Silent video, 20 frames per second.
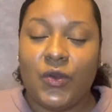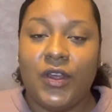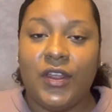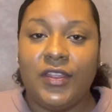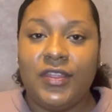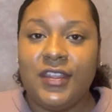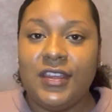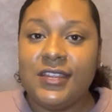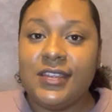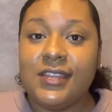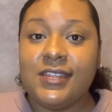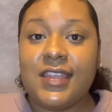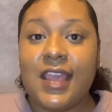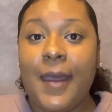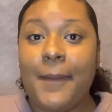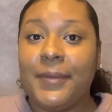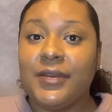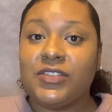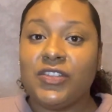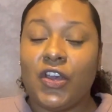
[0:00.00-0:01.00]
This is
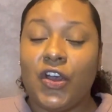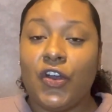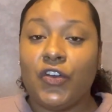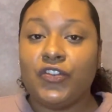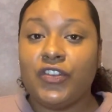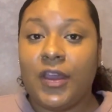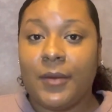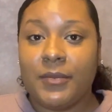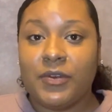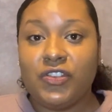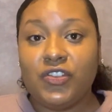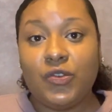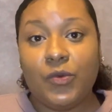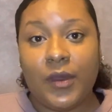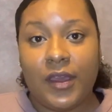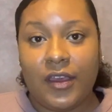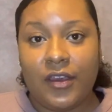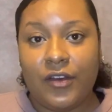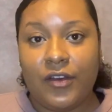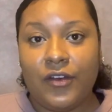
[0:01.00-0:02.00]
episode number
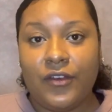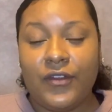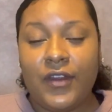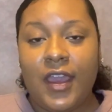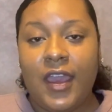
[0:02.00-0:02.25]
12,